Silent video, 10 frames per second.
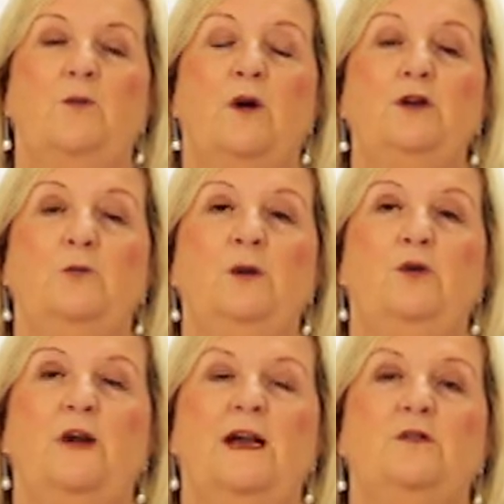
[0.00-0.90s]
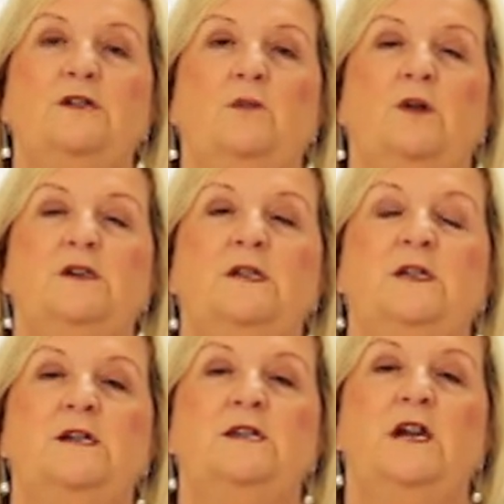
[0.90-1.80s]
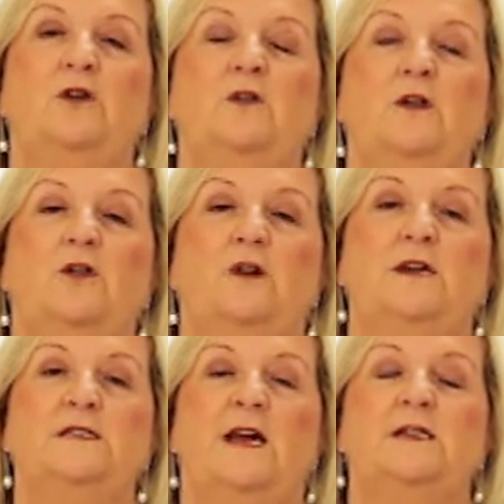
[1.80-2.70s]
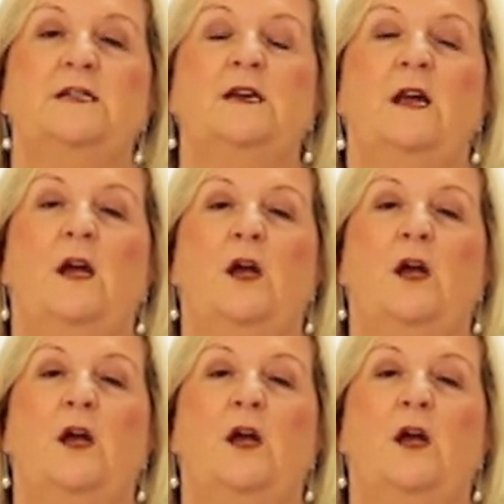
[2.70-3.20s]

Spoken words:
And when you're blowing out, I want you to hear the noise, as in.